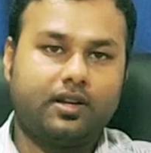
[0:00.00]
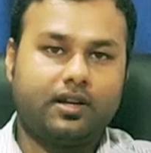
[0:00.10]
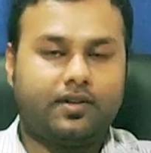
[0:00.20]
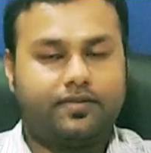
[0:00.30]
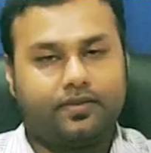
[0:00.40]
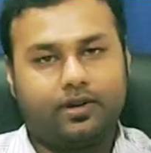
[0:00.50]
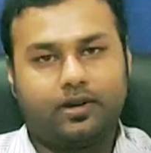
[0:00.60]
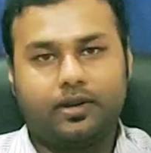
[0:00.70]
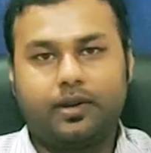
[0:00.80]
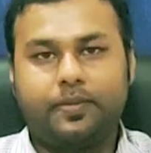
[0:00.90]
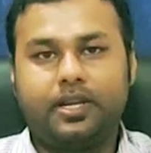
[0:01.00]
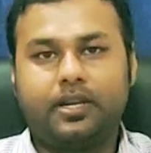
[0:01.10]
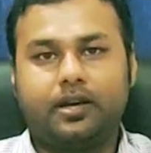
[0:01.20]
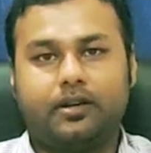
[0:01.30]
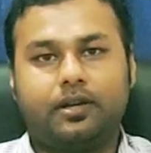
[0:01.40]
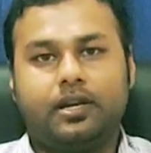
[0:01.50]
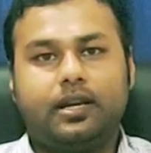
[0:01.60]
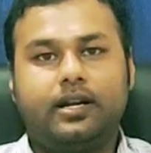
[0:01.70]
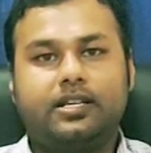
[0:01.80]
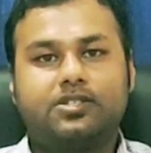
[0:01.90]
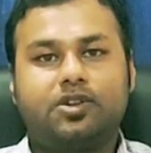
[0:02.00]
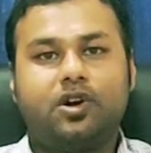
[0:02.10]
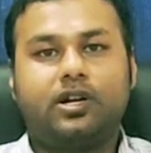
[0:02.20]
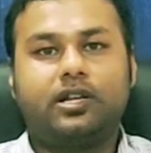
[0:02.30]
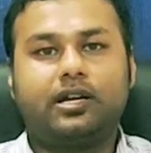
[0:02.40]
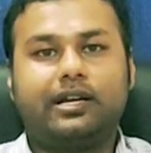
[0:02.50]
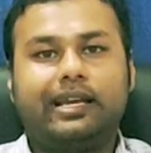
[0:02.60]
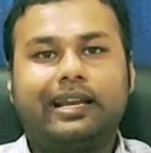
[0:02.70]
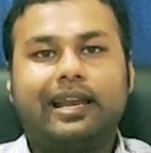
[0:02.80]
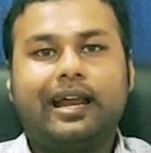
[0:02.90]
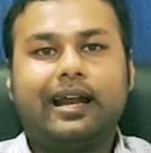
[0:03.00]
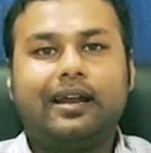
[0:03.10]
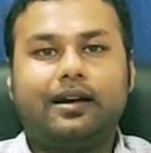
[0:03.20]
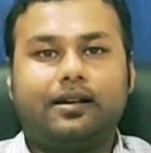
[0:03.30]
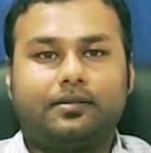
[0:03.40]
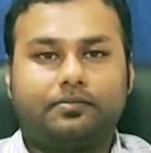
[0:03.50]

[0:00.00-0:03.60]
It is not declared